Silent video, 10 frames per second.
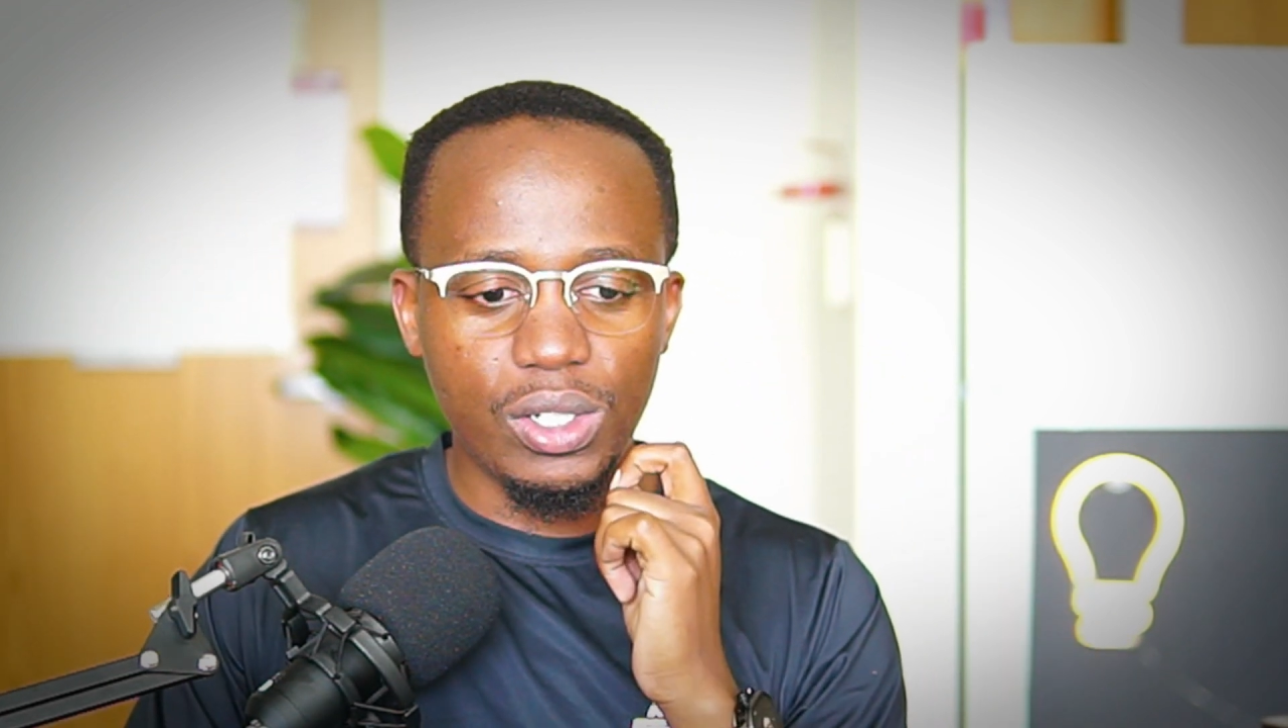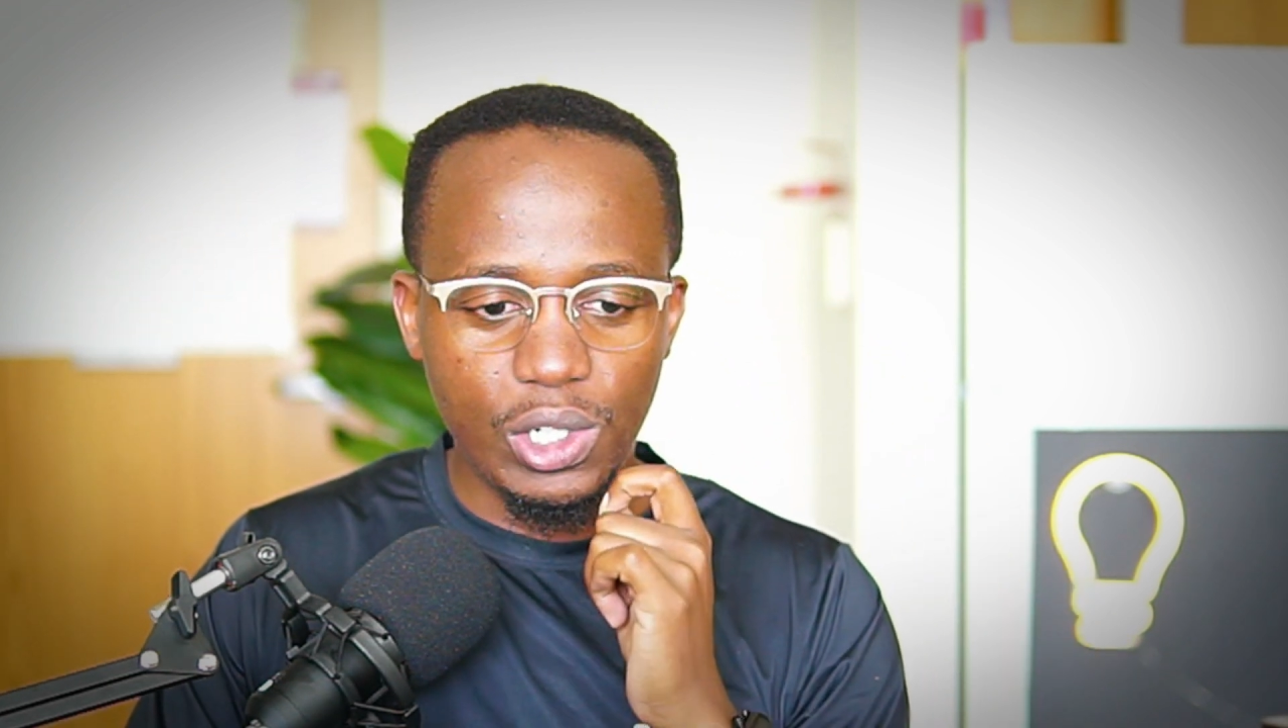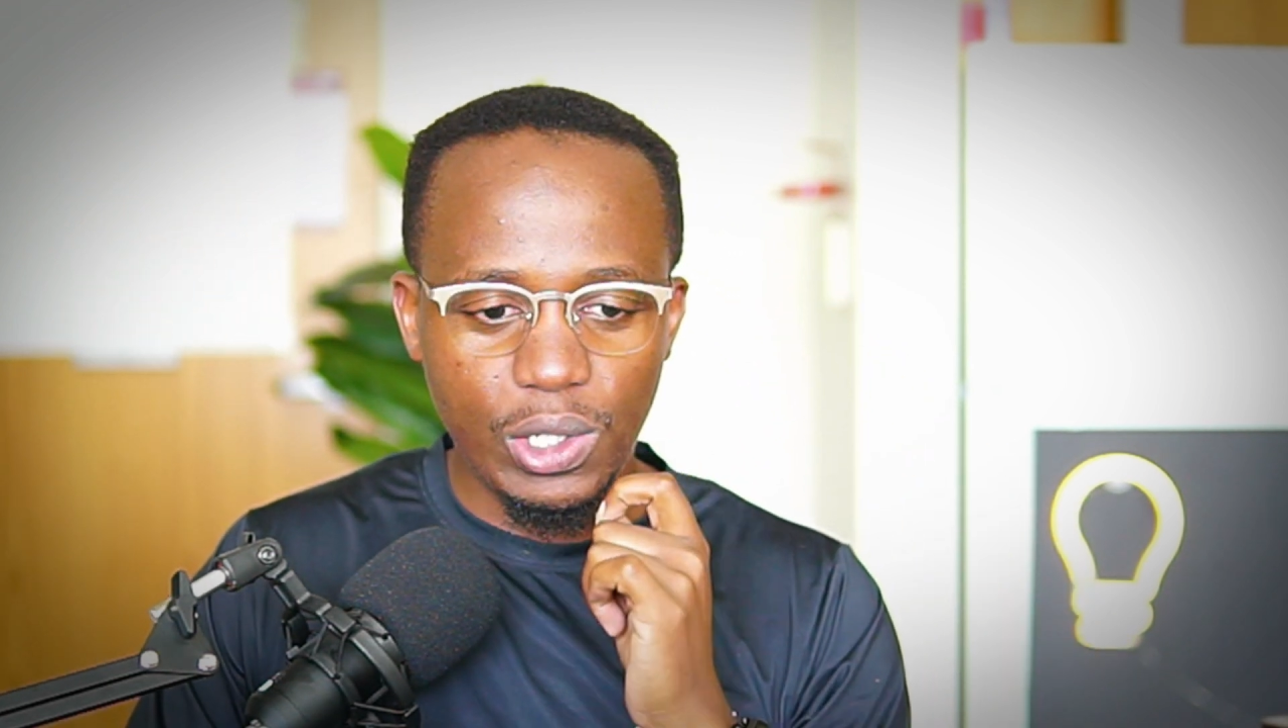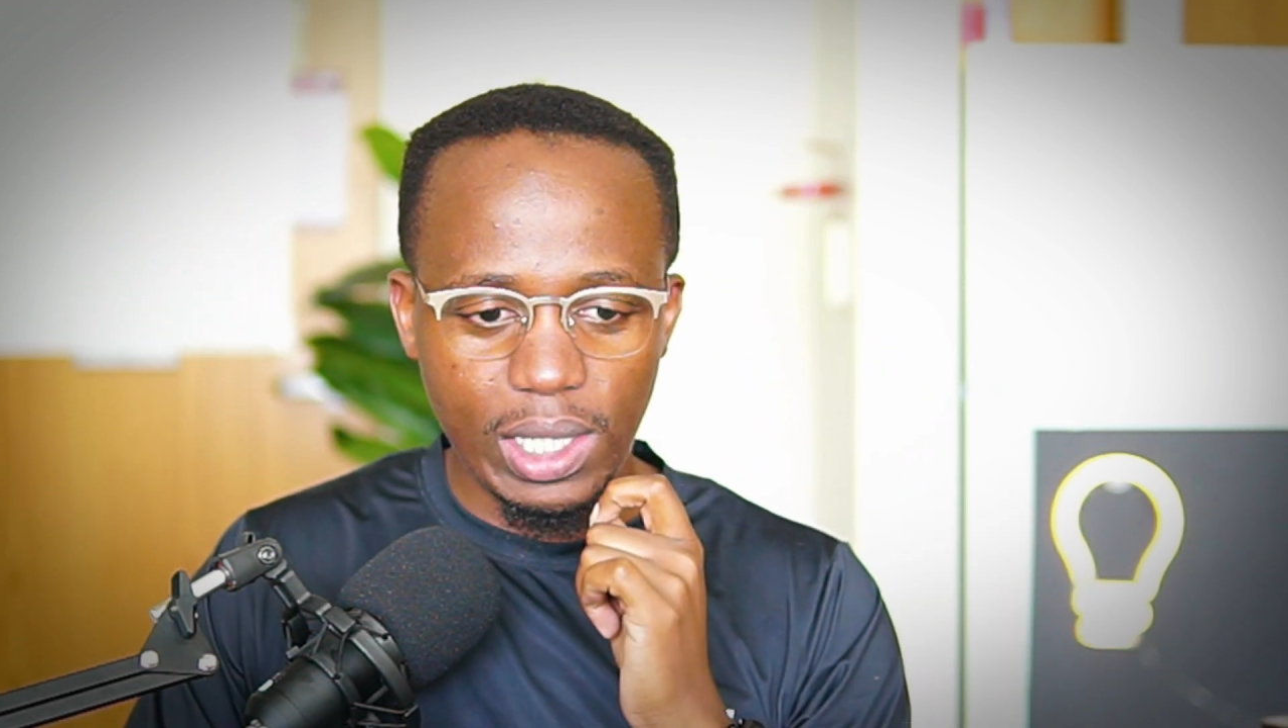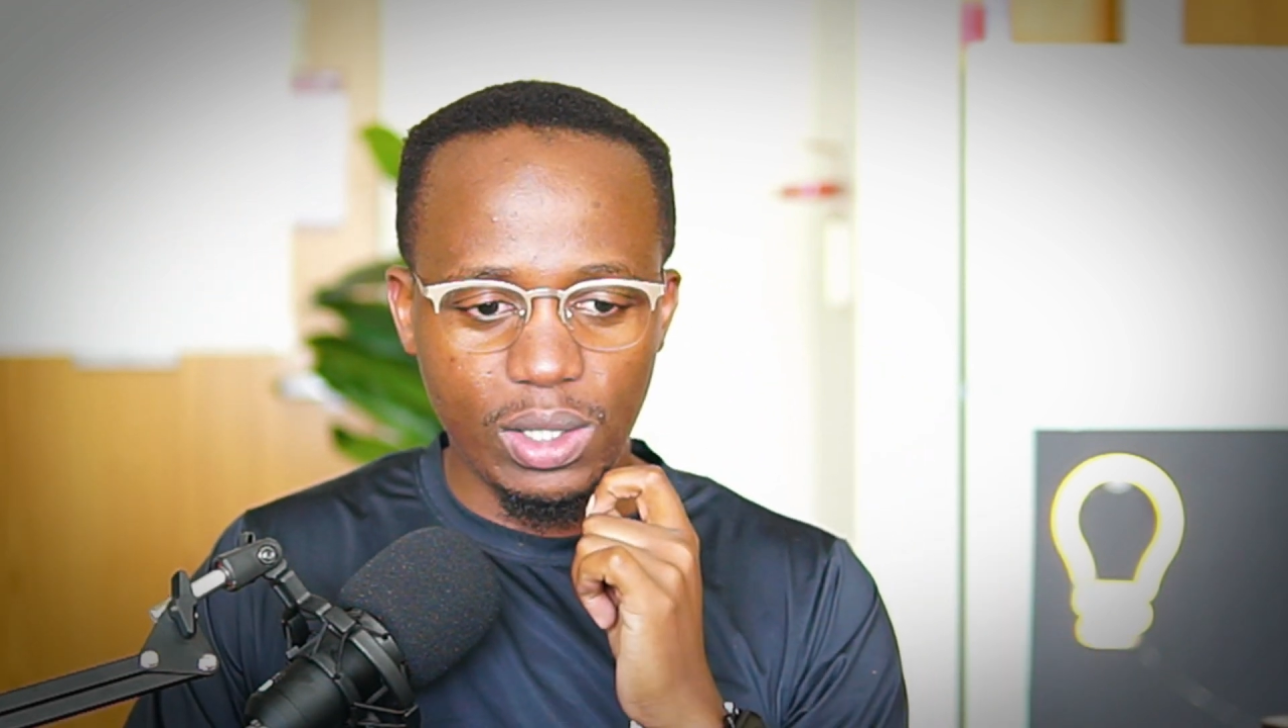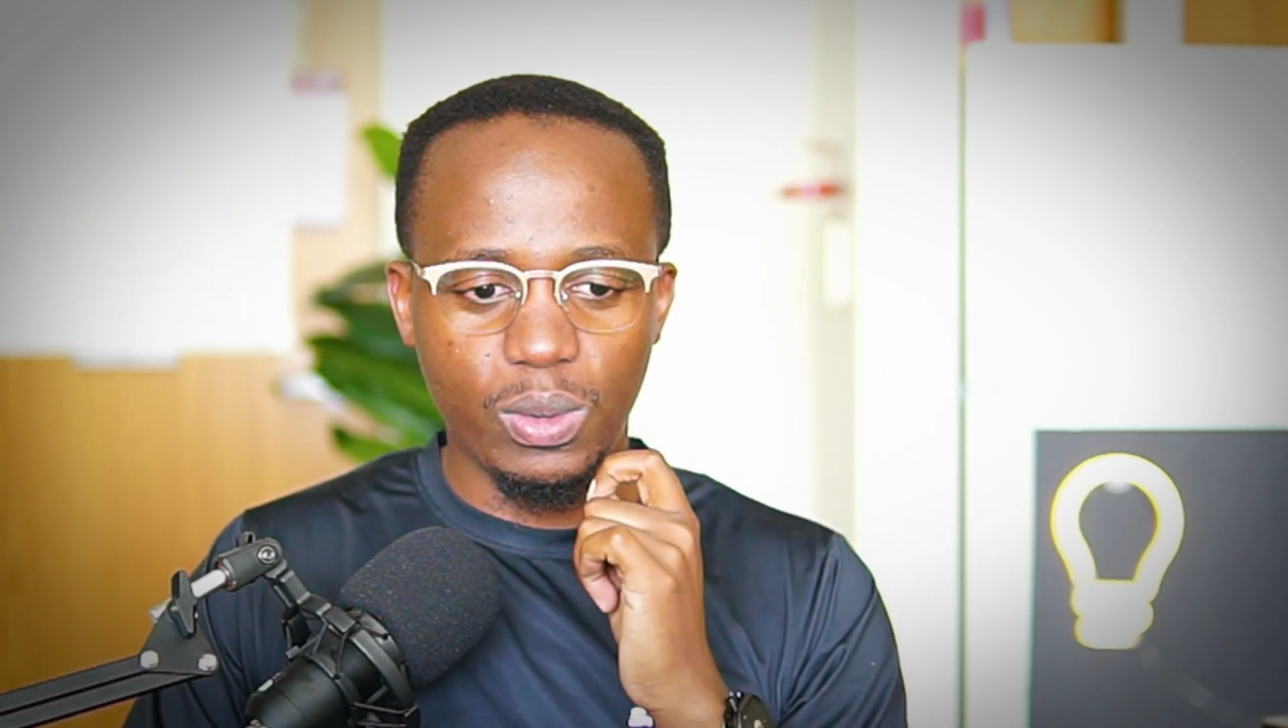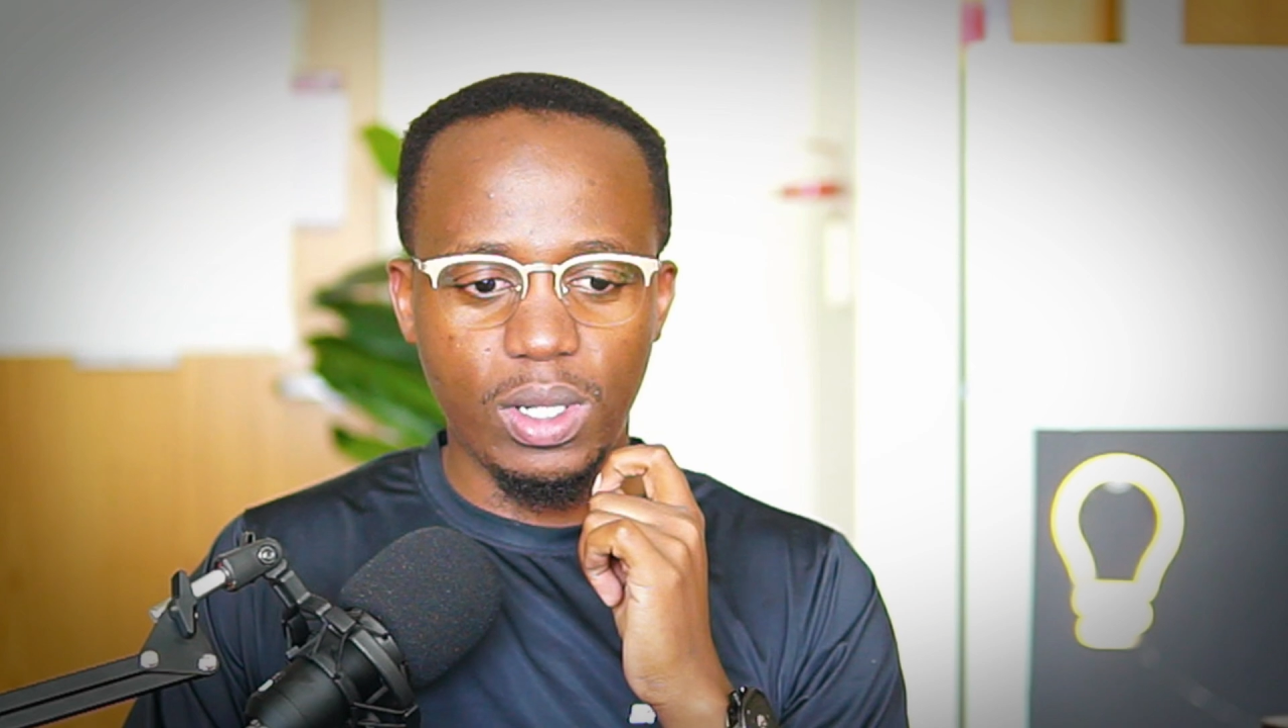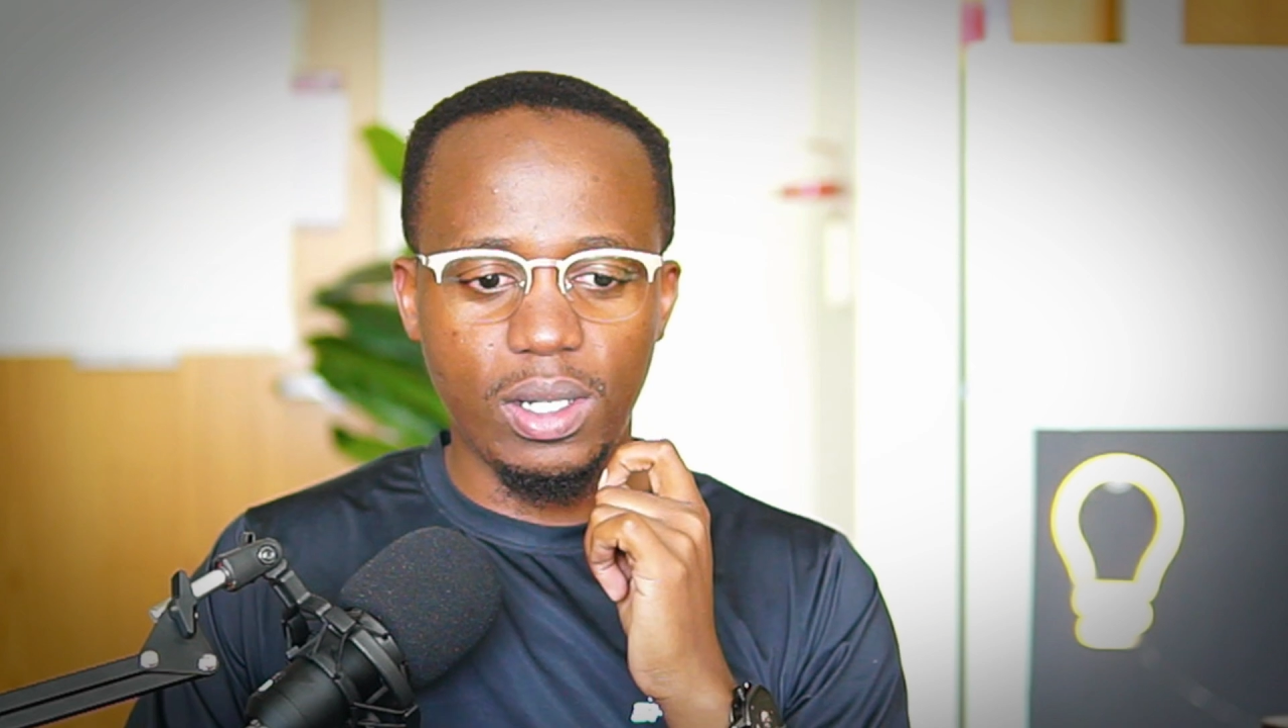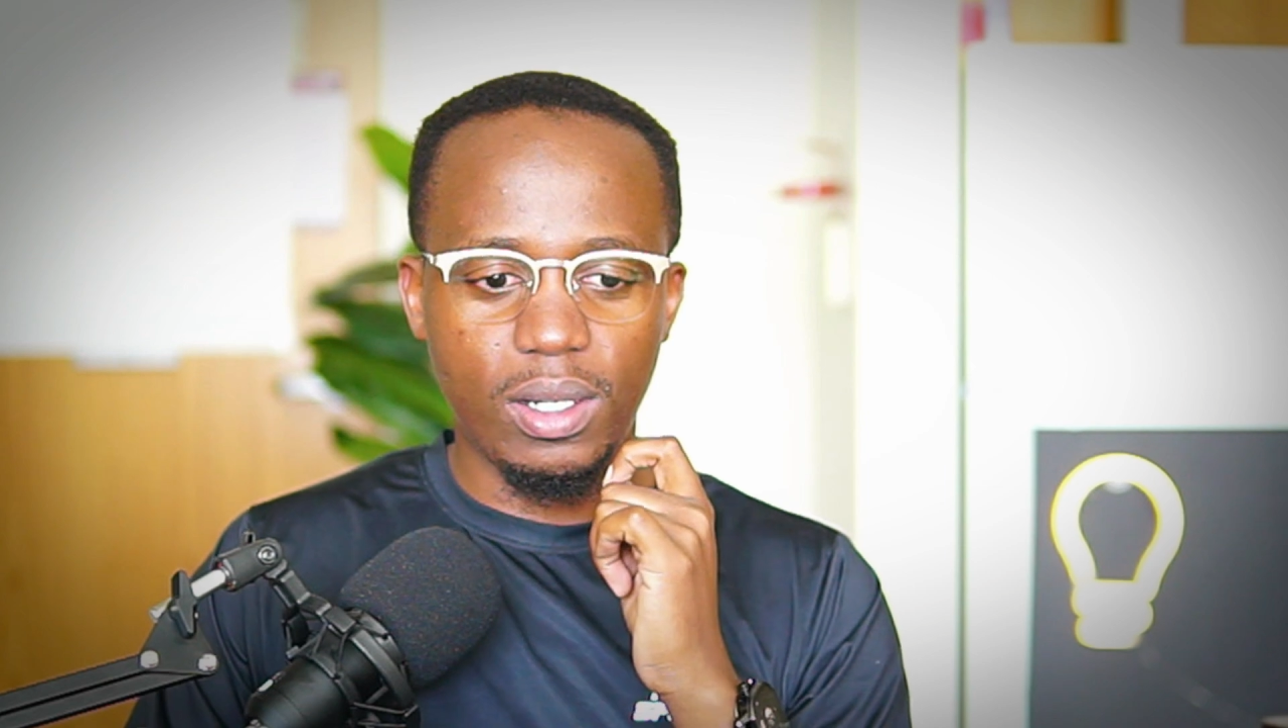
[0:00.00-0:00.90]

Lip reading: to this one.